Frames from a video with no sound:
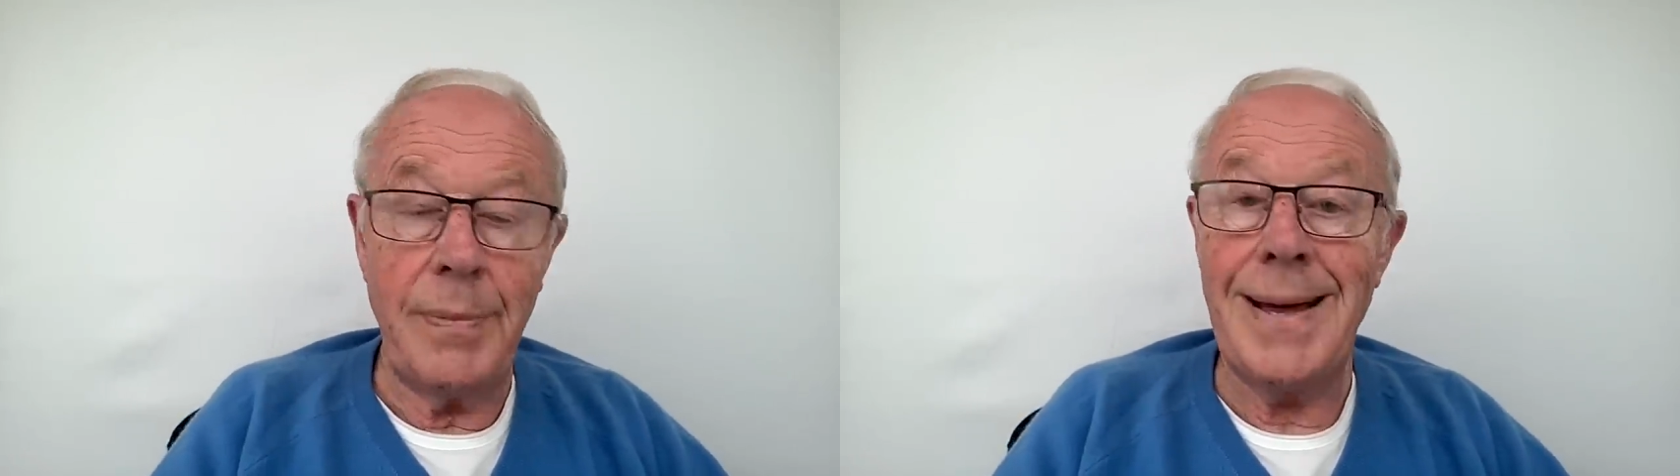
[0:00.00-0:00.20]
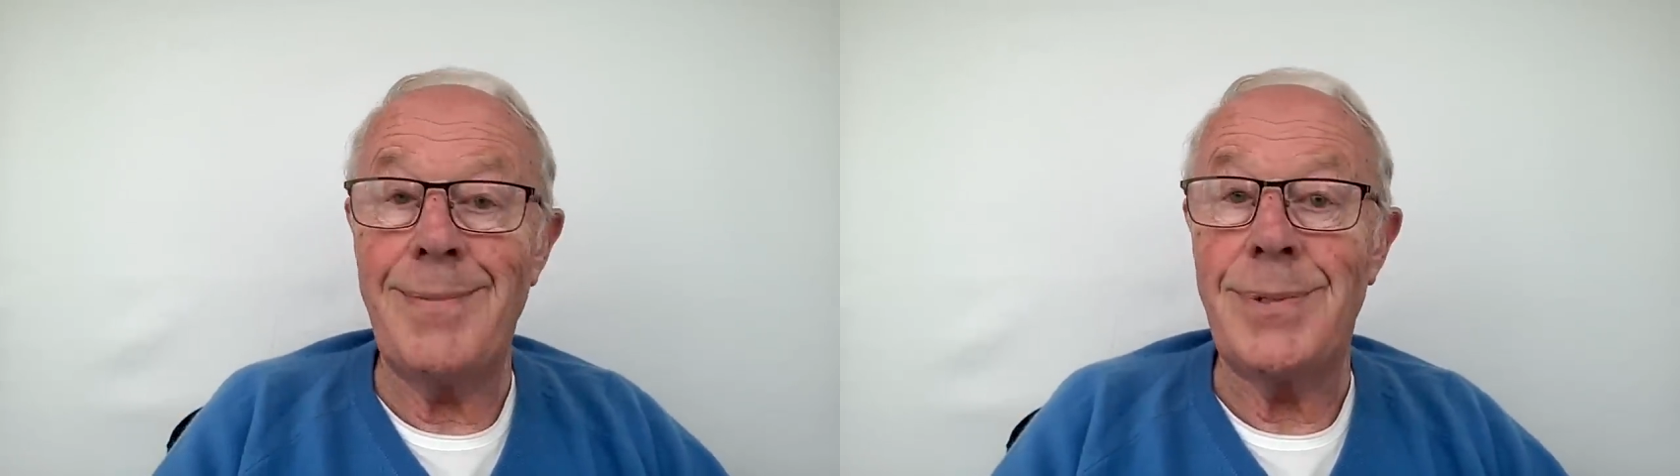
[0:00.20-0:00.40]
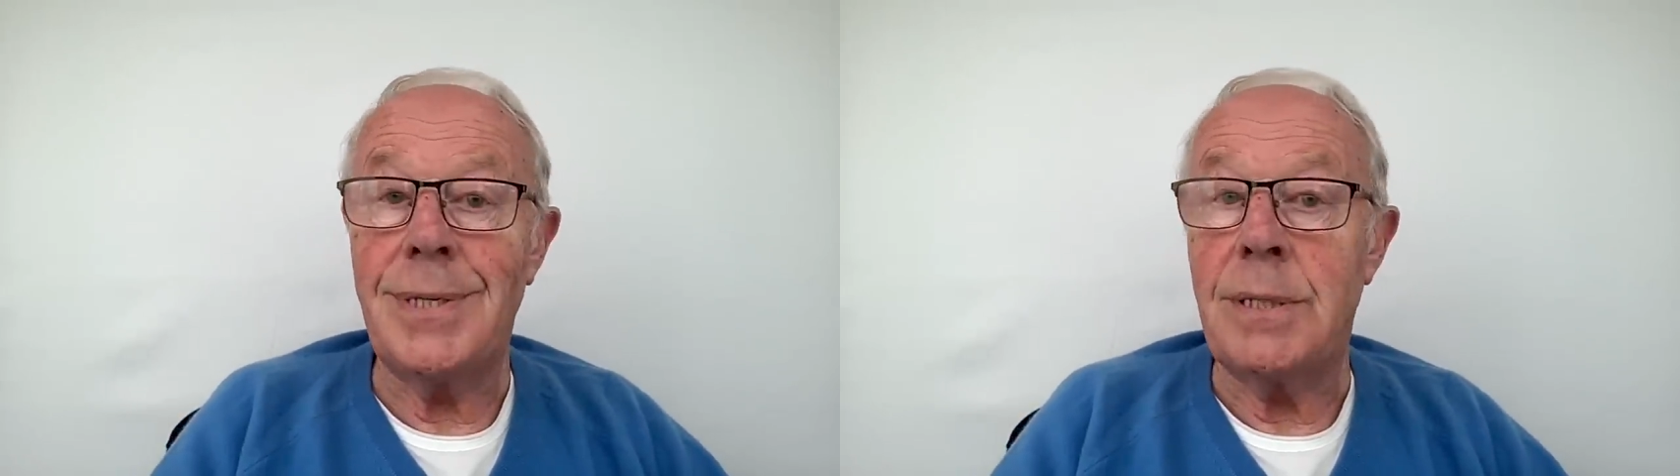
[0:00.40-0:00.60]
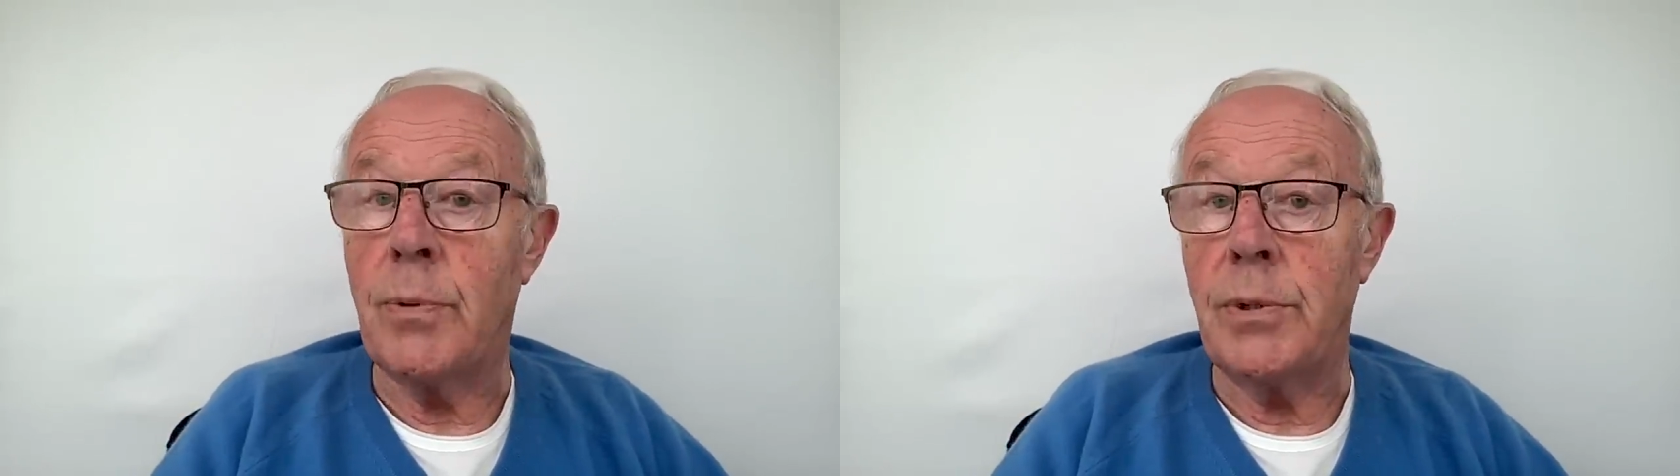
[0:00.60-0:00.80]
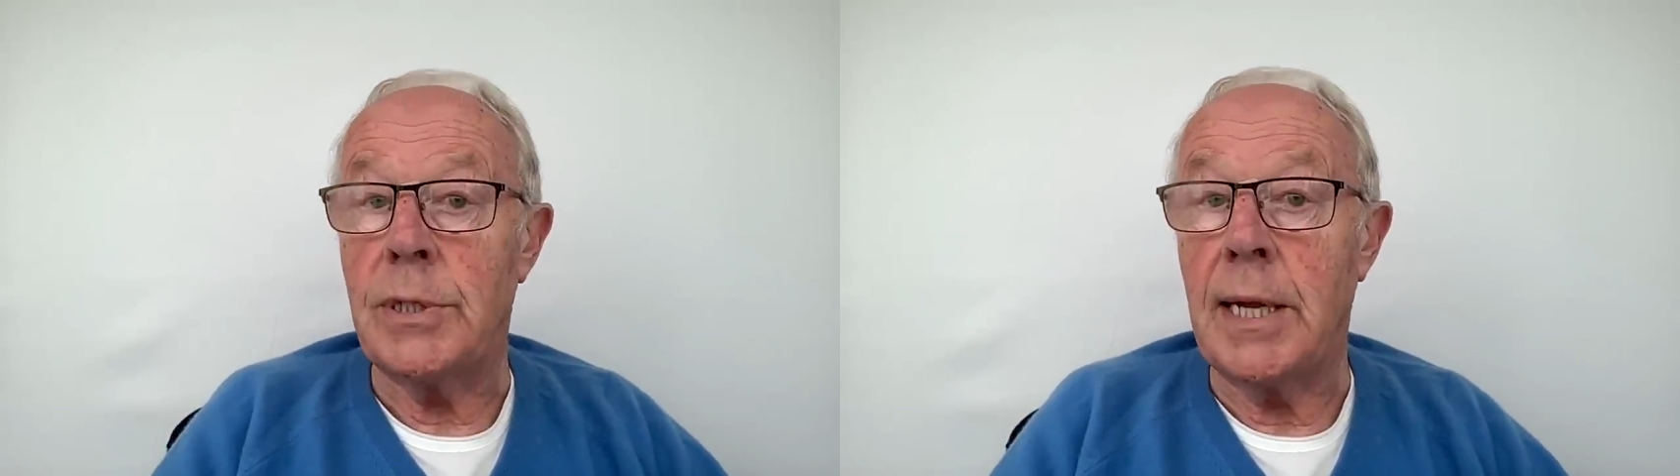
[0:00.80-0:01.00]
perhaps, and he's
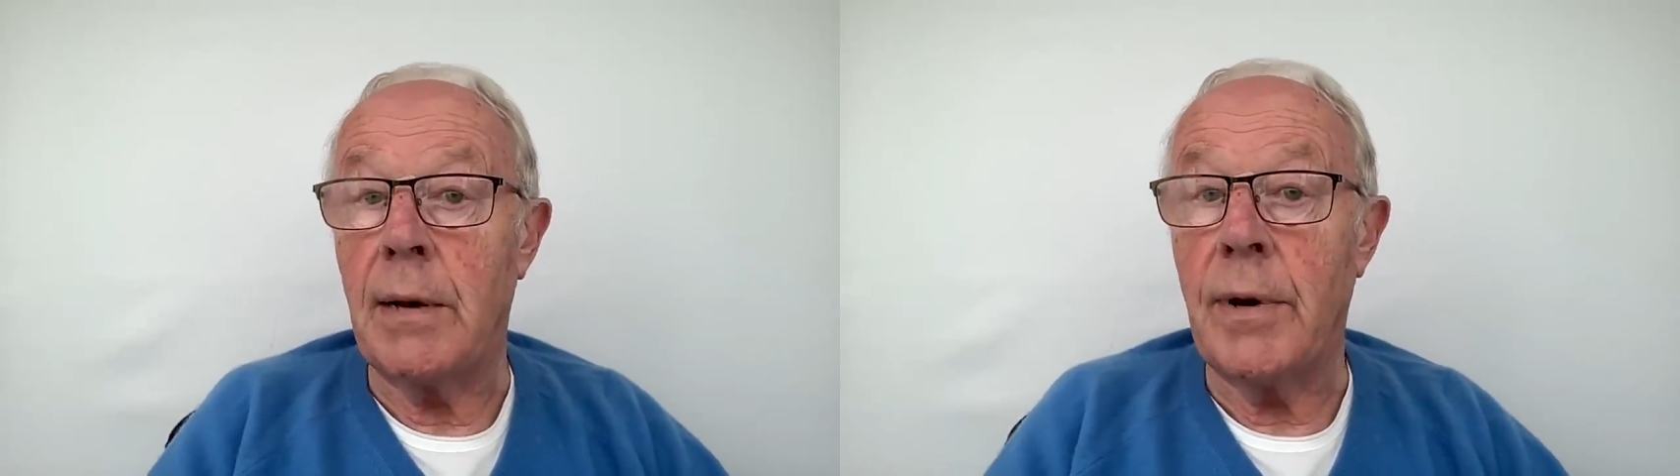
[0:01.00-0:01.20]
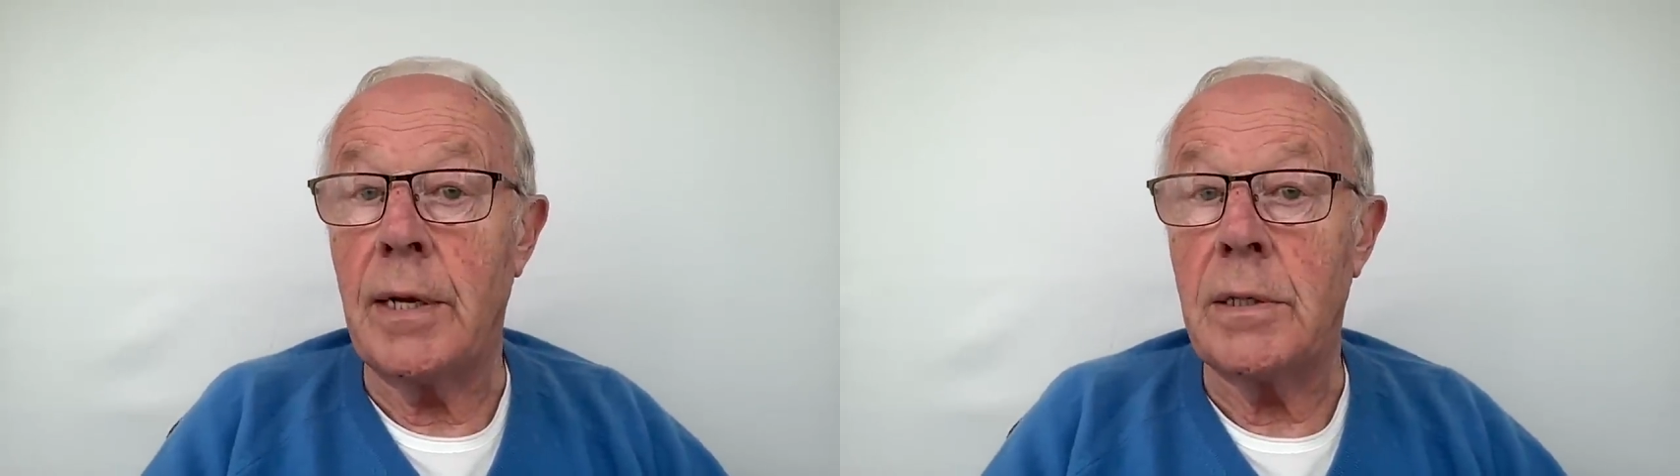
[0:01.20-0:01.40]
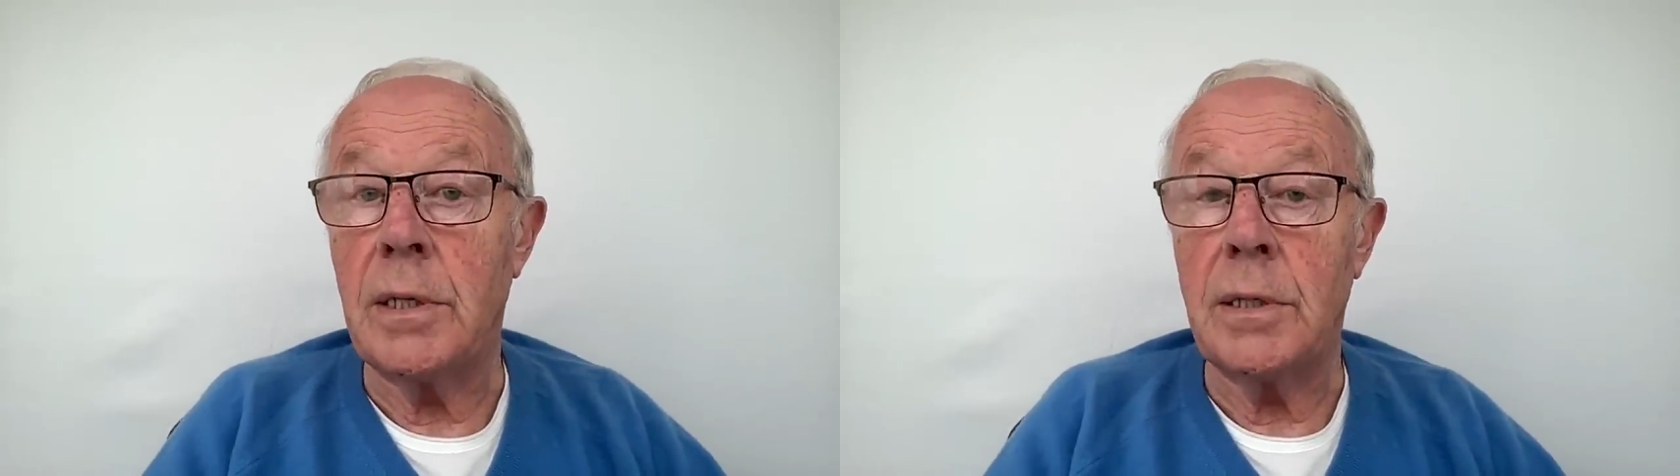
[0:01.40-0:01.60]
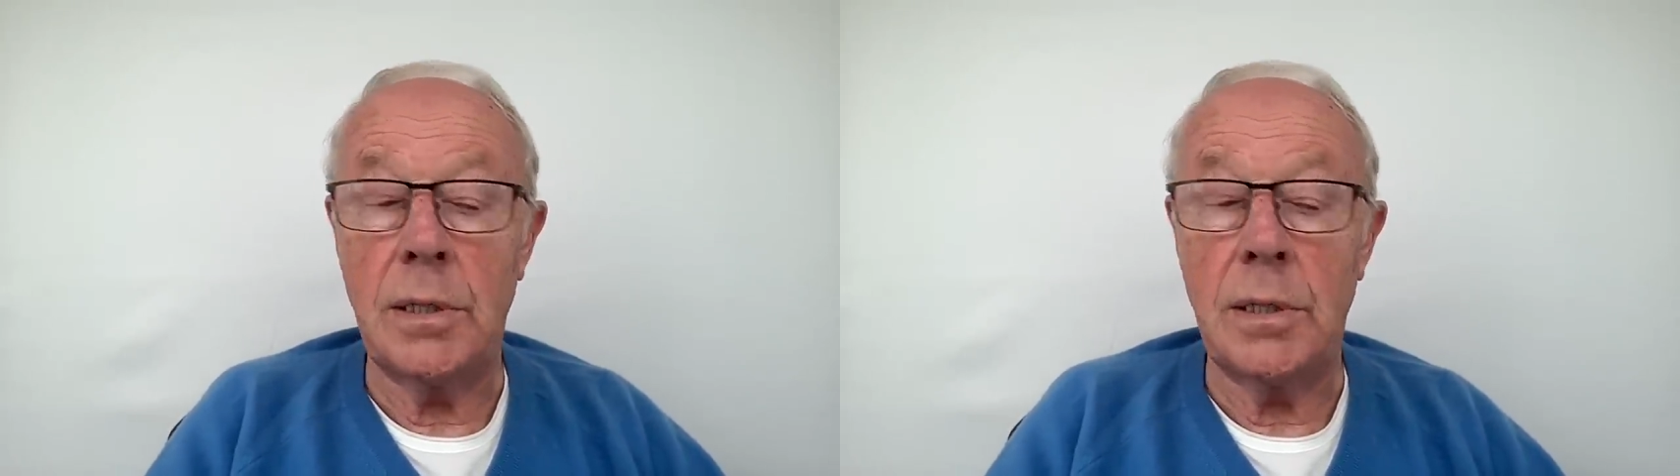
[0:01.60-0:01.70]
probably sailing around,